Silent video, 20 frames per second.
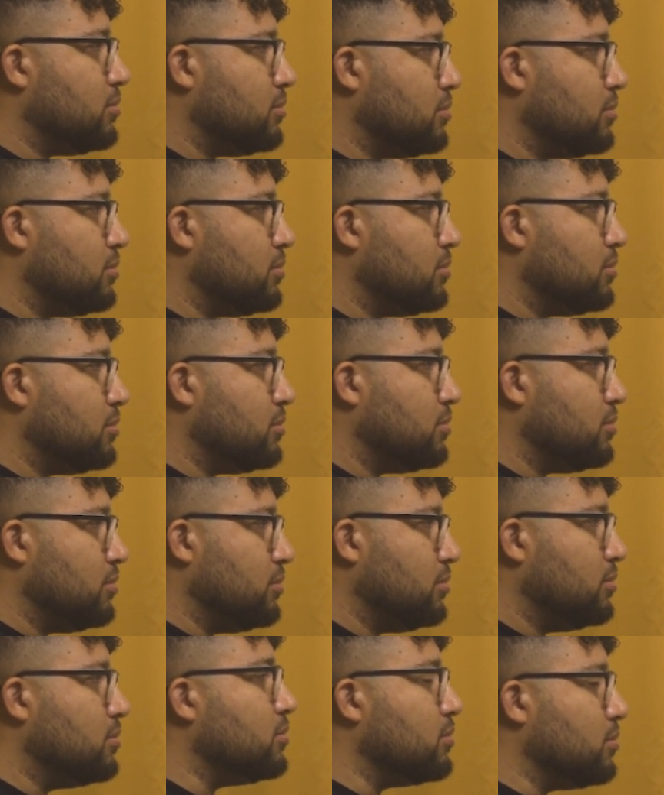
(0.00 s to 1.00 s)
recipes,
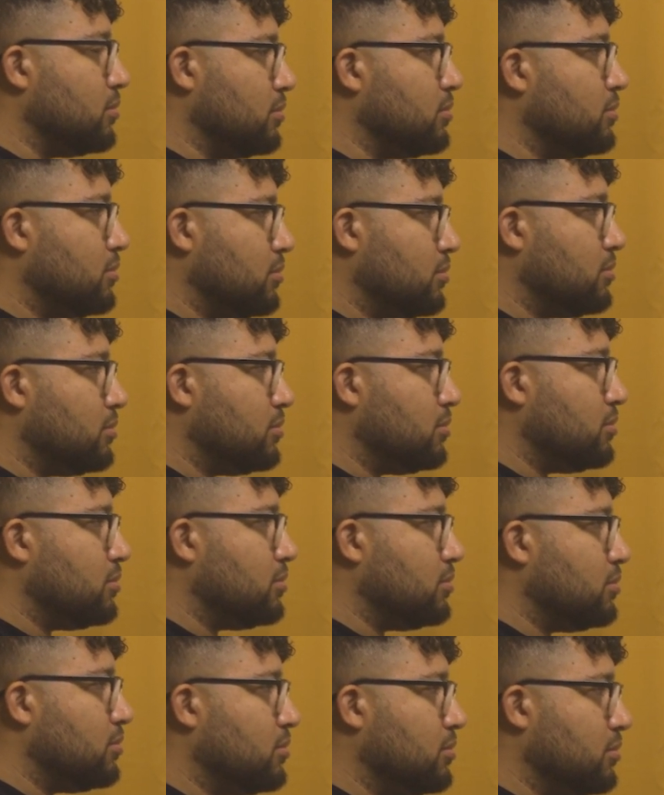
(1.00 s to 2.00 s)
create food
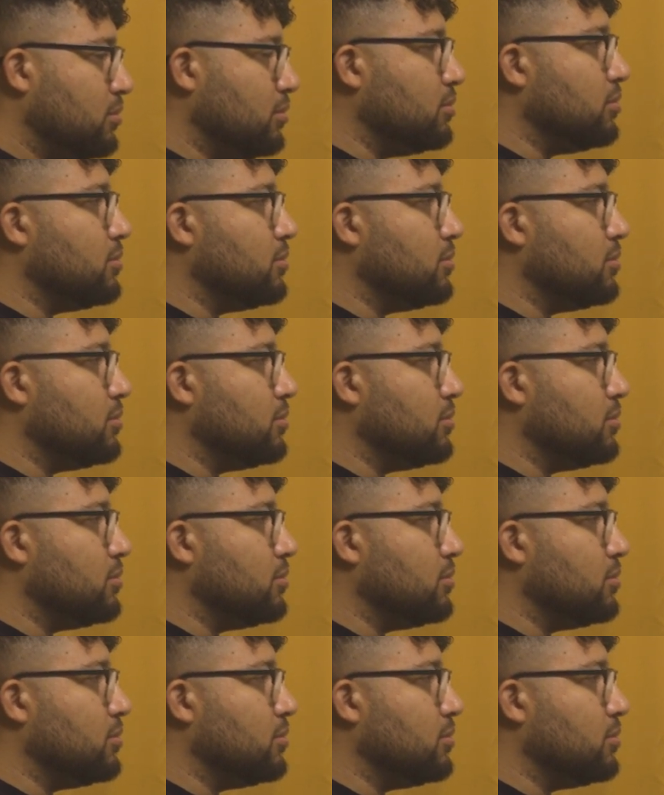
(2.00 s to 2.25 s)
content,